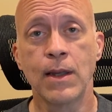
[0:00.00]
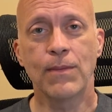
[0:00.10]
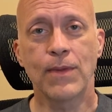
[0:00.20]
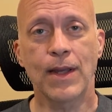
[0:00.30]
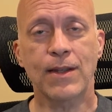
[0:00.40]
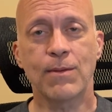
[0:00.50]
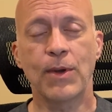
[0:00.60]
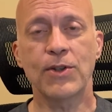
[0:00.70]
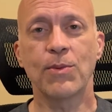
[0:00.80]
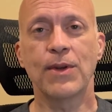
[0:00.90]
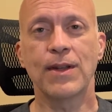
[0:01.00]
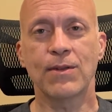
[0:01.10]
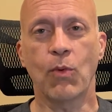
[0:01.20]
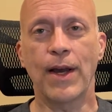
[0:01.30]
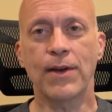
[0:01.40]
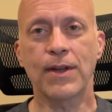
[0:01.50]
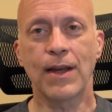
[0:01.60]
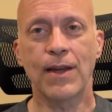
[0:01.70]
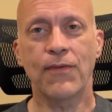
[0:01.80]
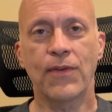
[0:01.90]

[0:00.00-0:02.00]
Next measurement is wildlife.